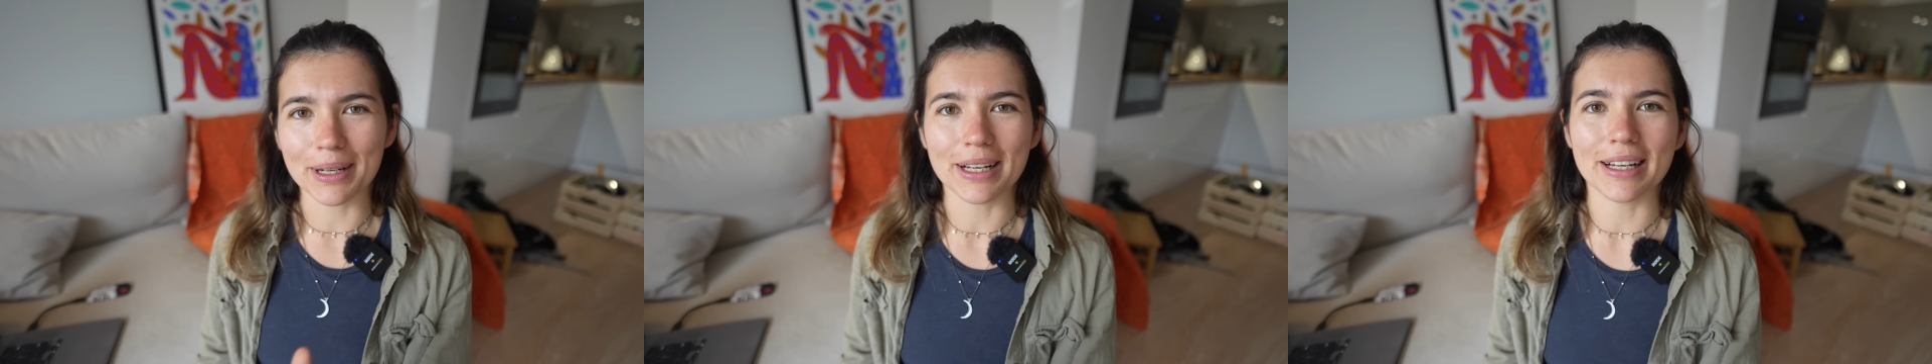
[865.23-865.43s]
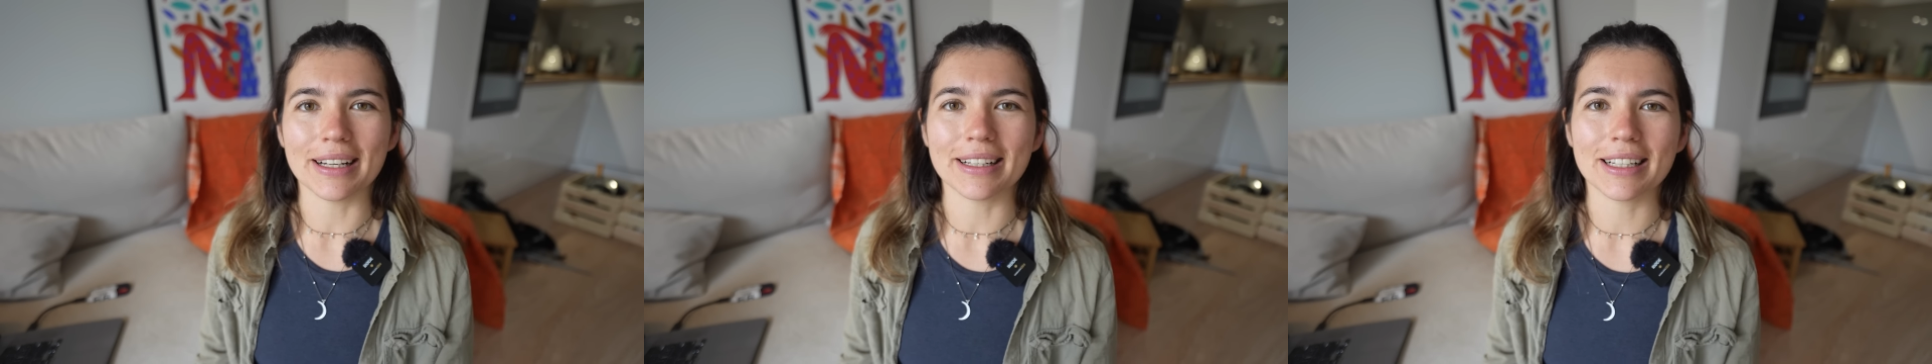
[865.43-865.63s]

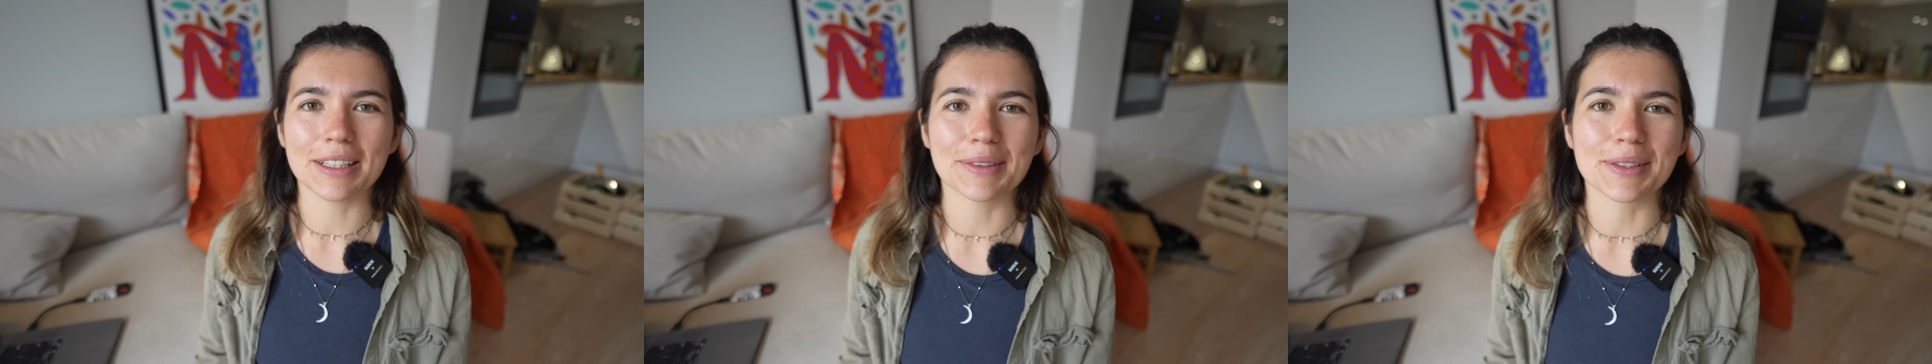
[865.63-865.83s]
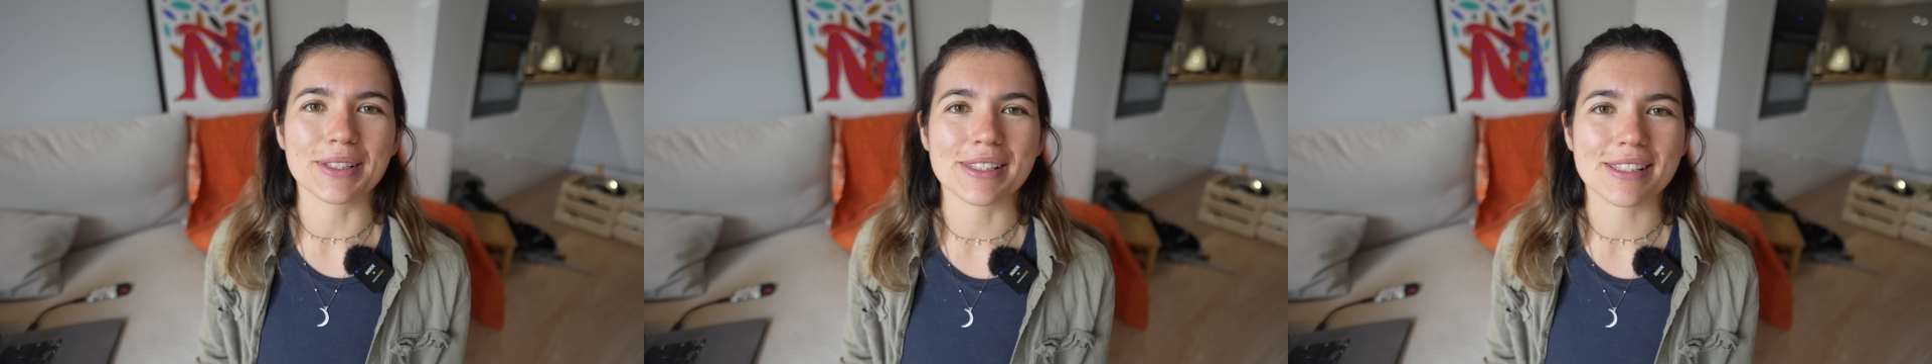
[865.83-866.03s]
but
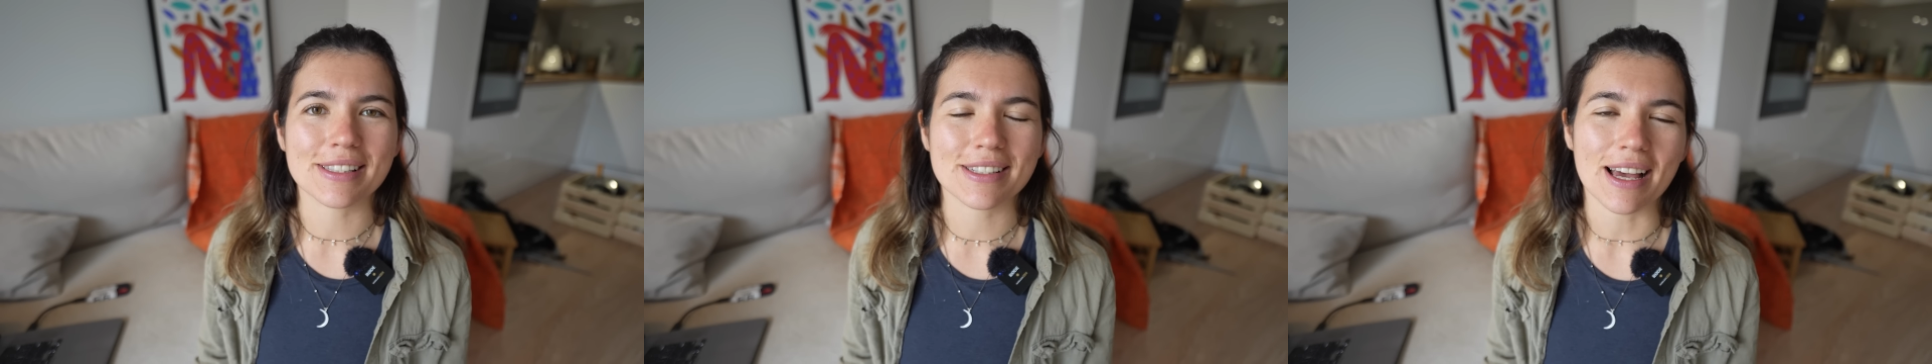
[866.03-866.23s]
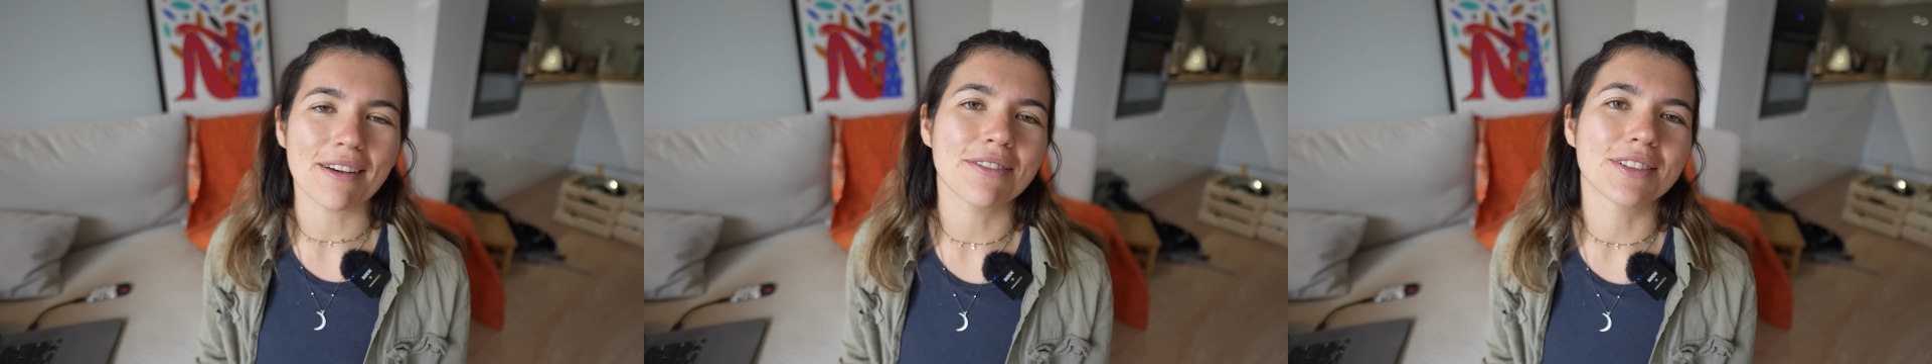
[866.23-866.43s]
it was
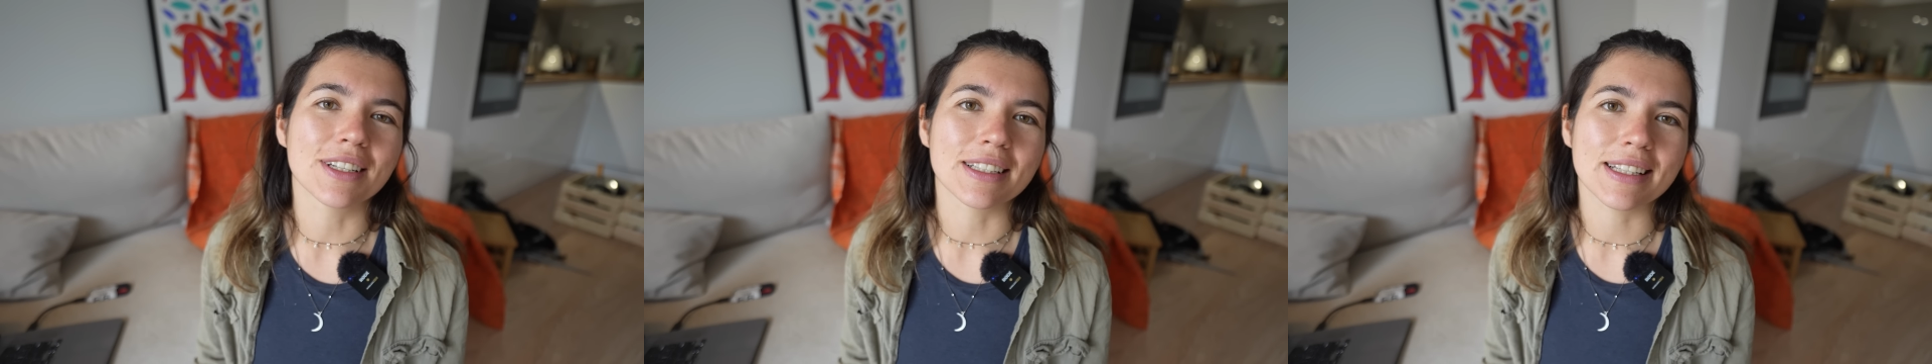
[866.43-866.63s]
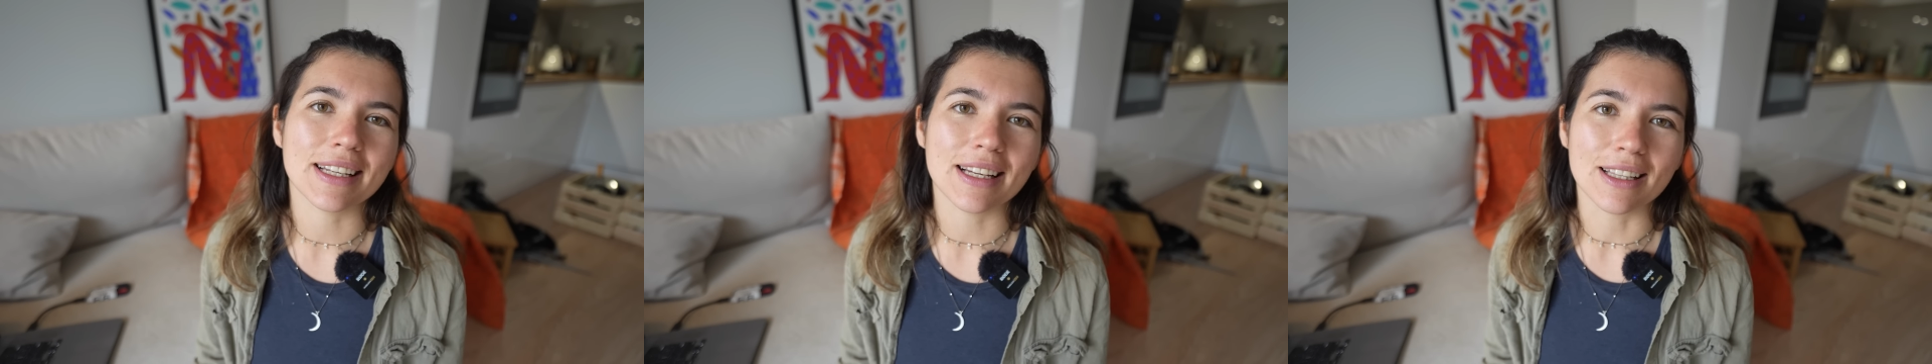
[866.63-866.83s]
definitely